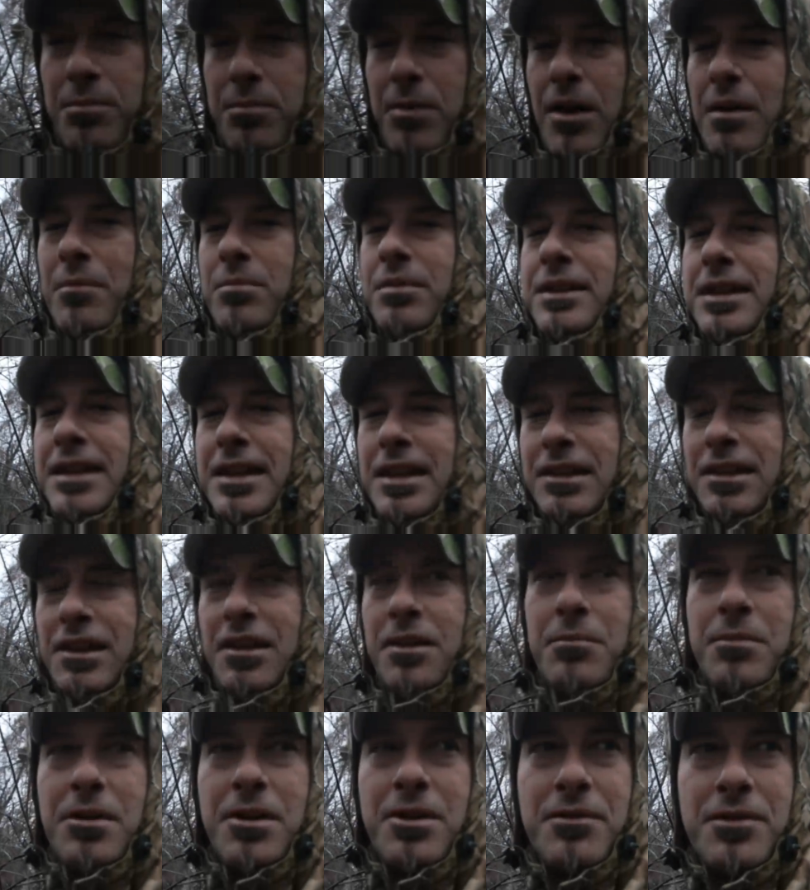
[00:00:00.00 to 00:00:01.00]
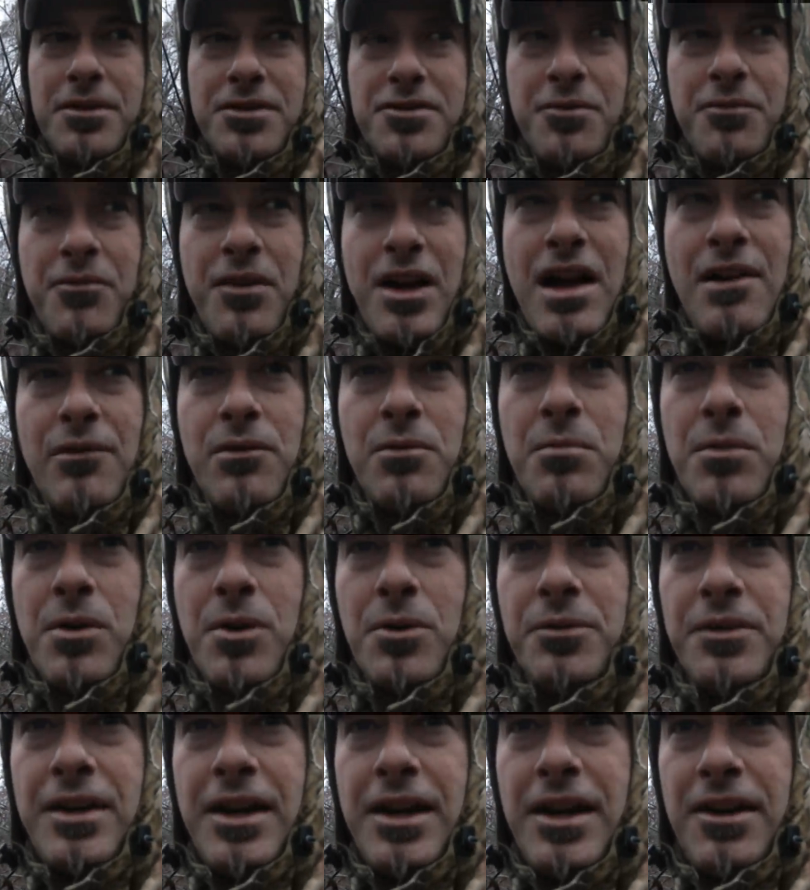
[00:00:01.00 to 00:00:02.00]
probably in a little bit of a survival
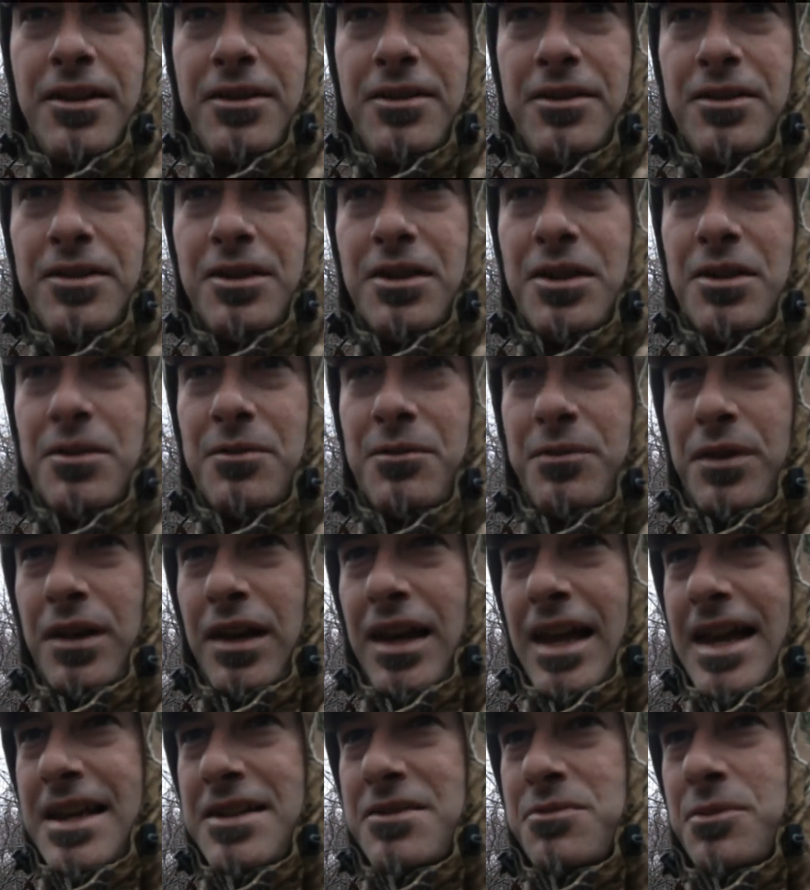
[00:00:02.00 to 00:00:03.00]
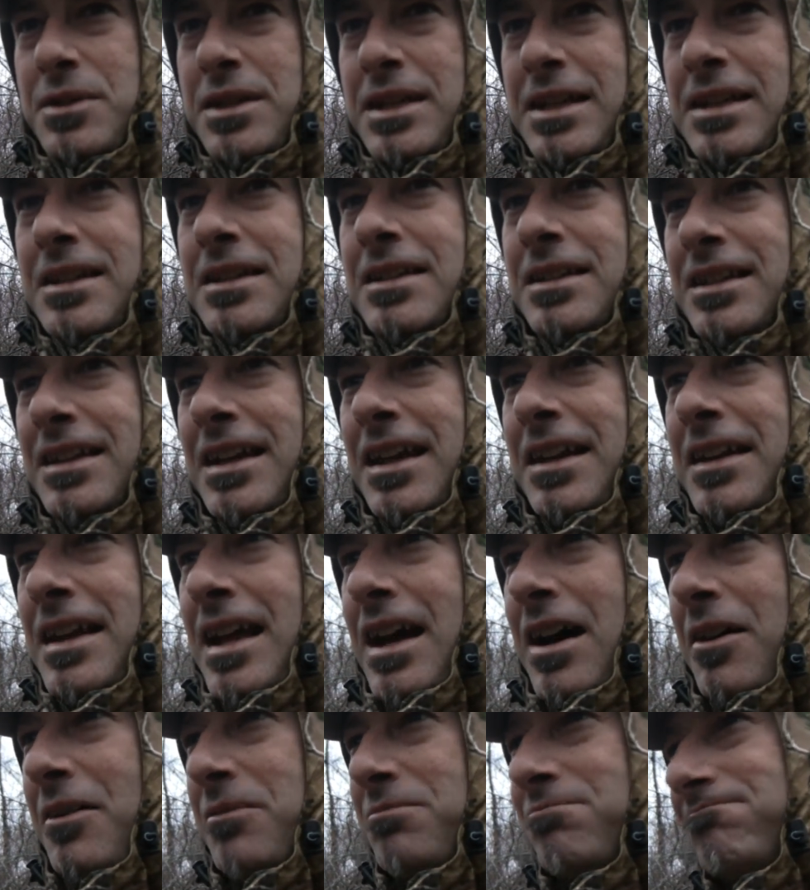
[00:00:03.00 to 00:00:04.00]
mode there for the last week, and
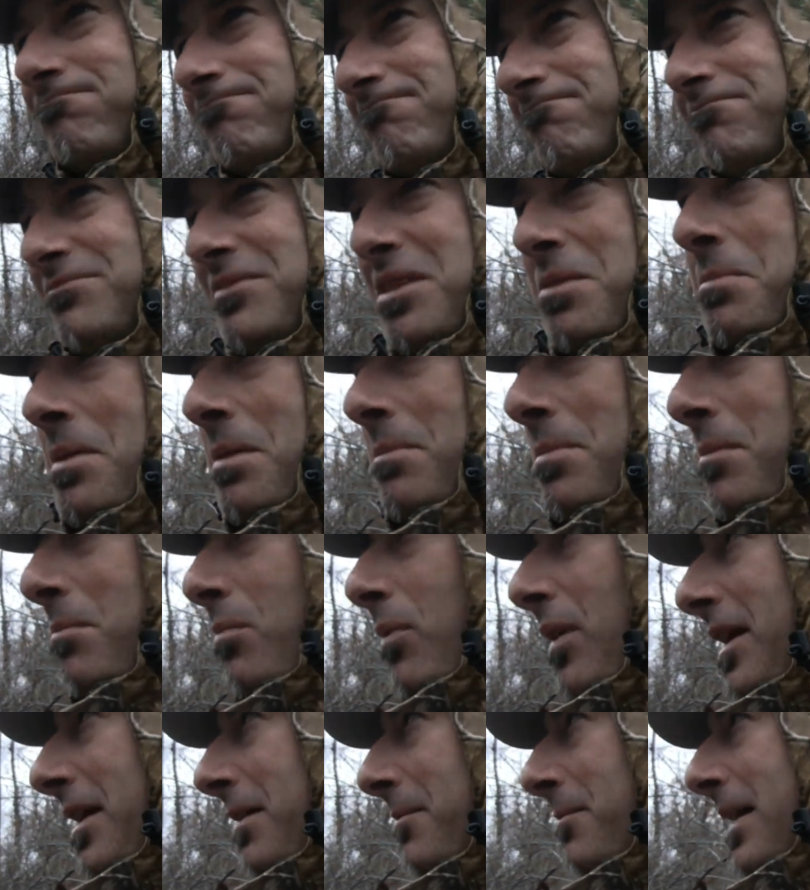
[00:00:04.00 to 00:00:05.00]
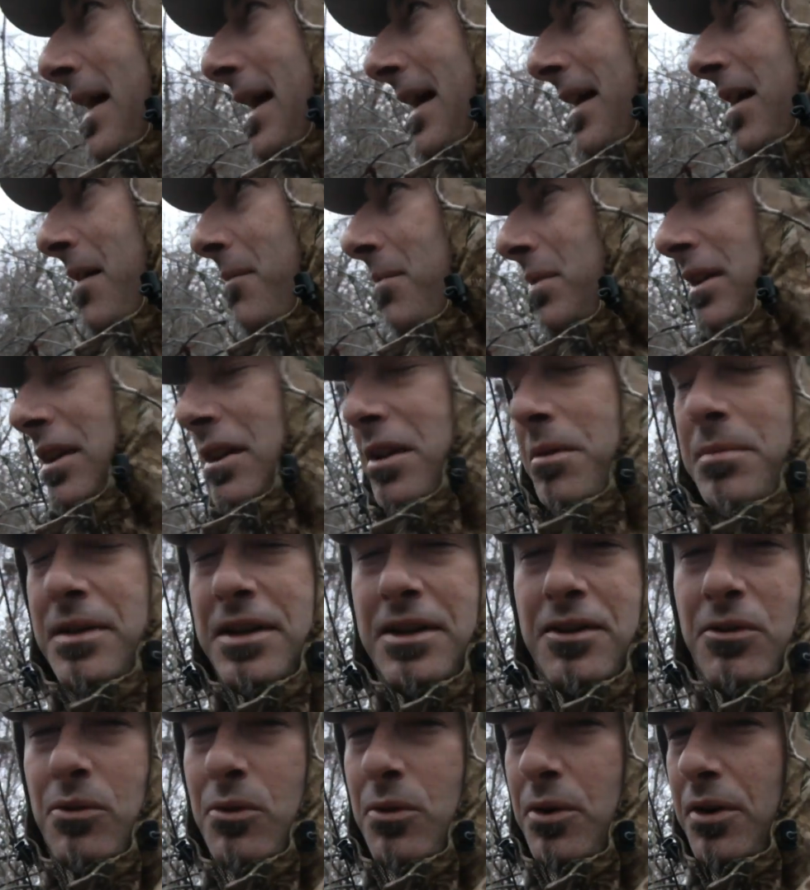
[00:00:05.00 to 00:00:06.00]
now they may be breaking back up a little
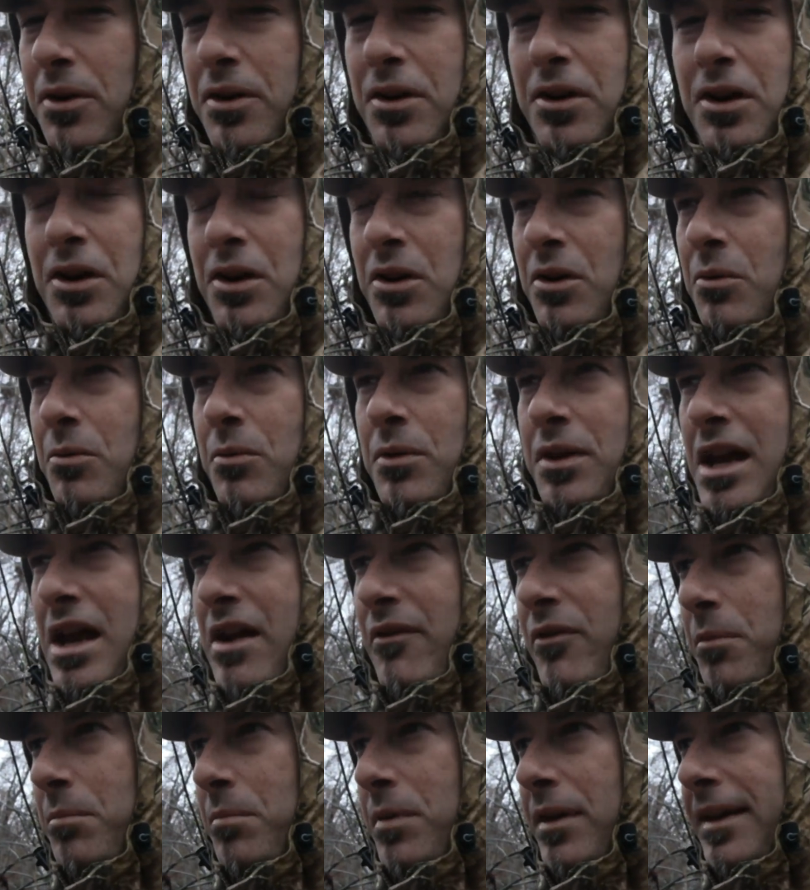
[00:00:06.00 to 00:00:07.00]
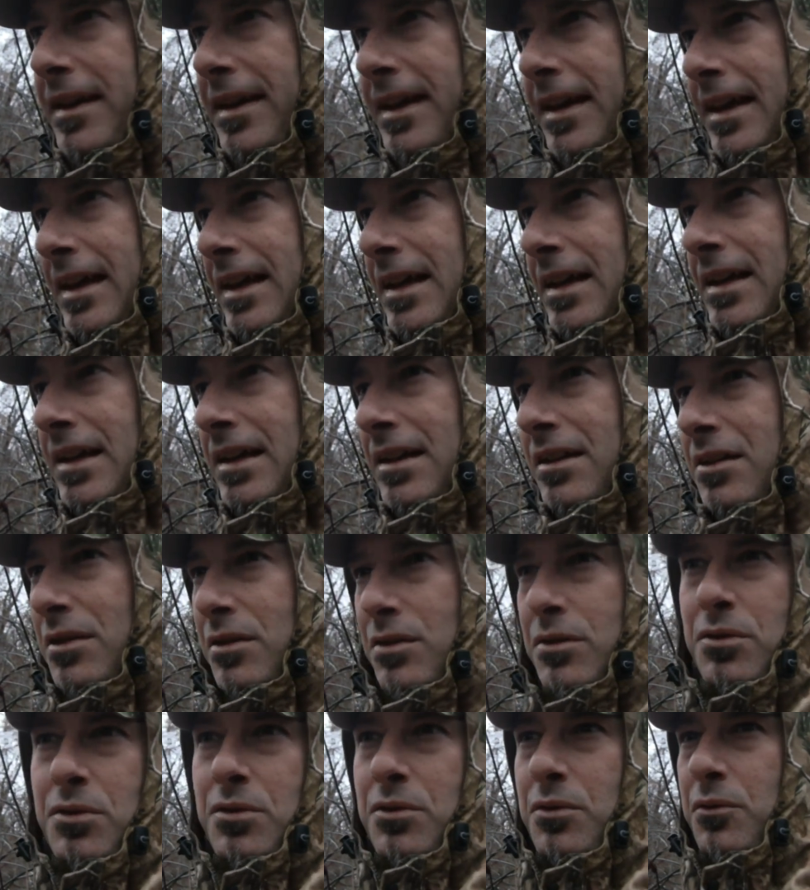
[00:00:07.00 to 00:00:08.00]
bit or whatever, but
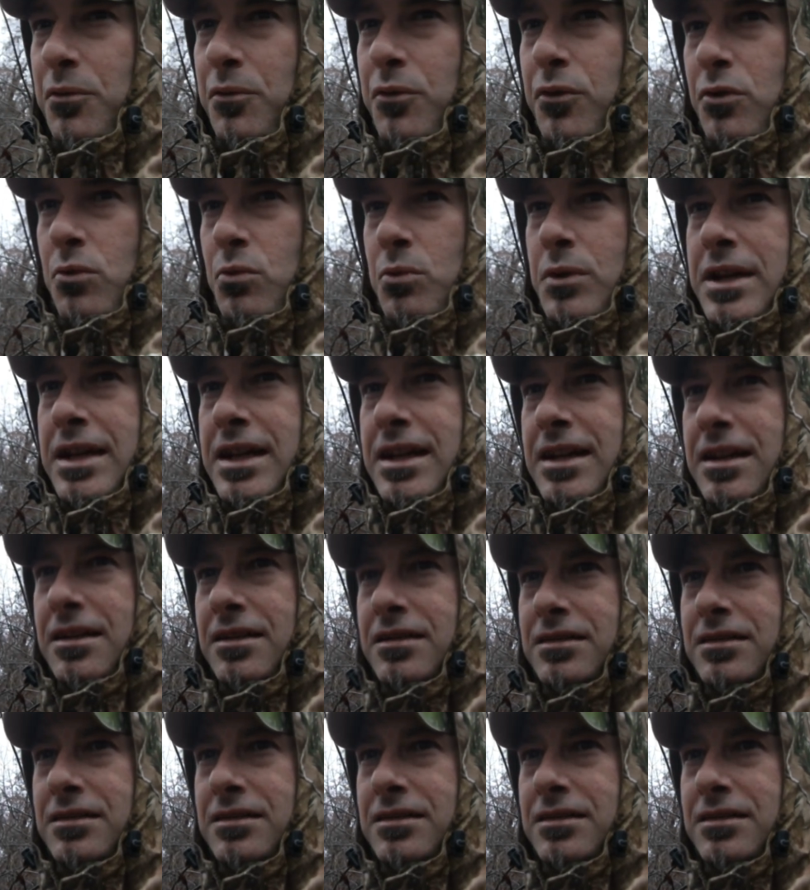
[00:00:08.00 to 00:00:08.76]
for a week